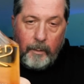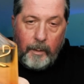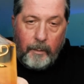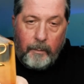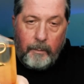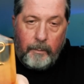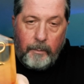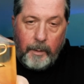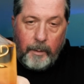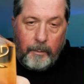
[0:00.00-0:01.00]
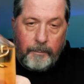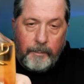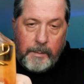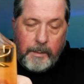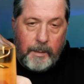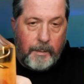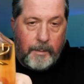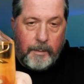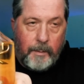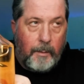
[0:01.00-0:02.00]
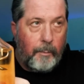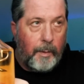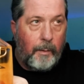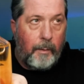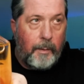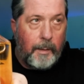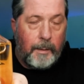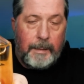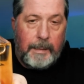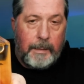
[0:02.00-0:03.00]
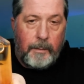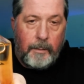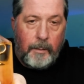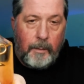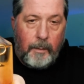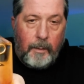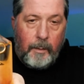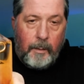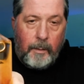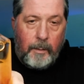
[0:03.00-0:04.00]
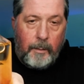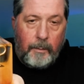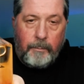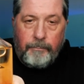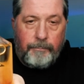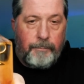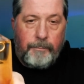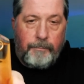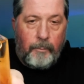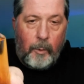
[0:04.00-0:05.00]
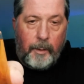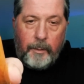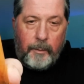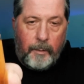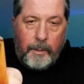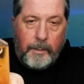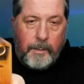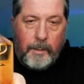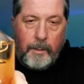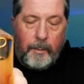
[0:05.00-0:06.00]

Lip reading: I don't, it says Bernard Elena, and one of the Creeds